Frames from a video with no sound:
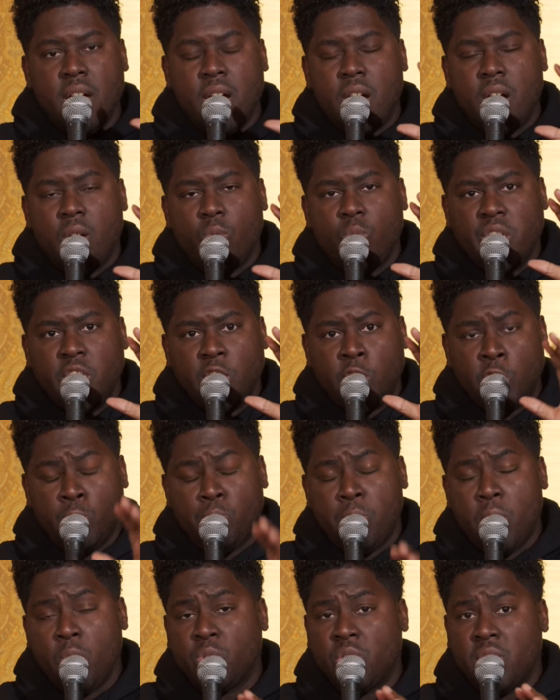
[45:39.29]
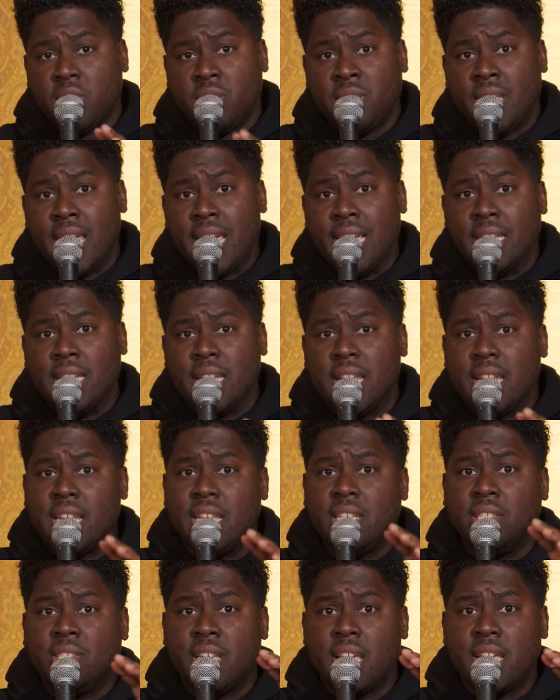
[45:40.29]
uh, when he spoke to Satan and
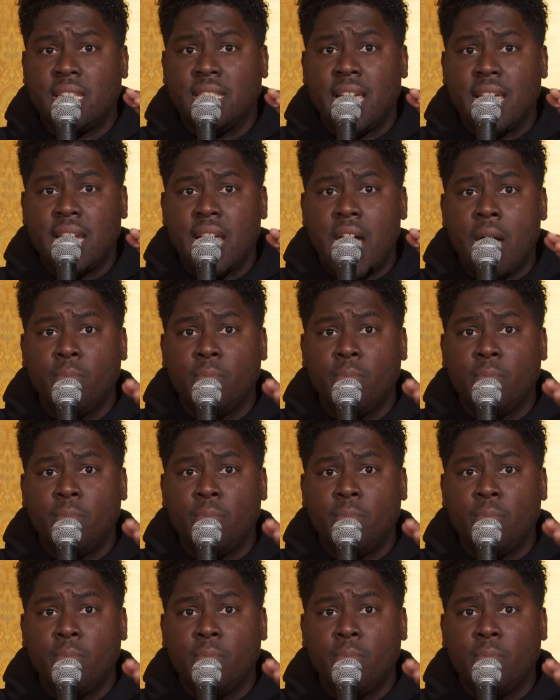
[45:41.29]
he said that